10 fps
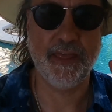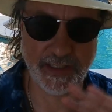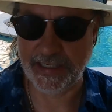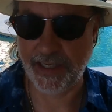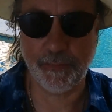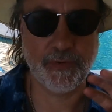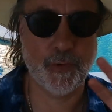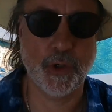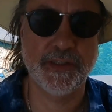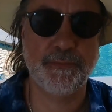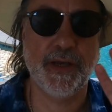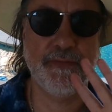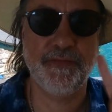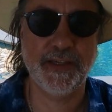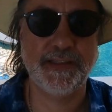cleaning up, of course,
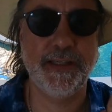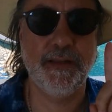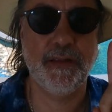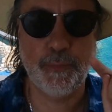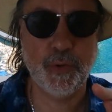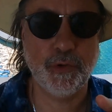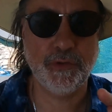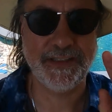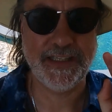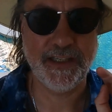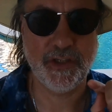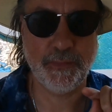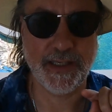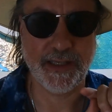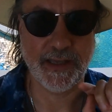but fixing the pool needed to
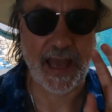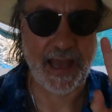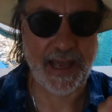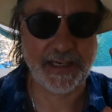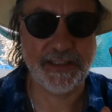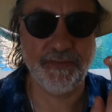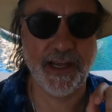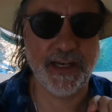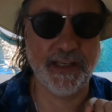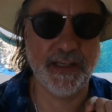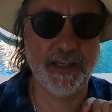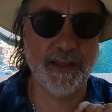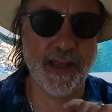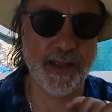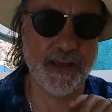be activated
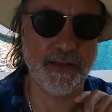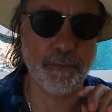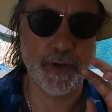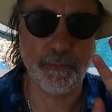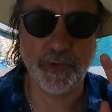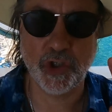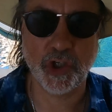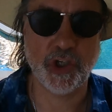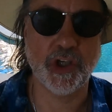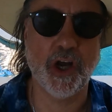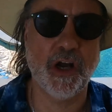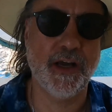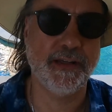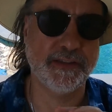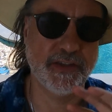and the pump turned
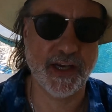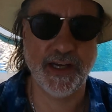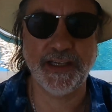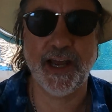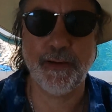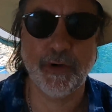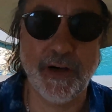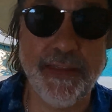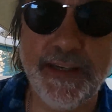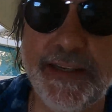on and stuck on a timer. And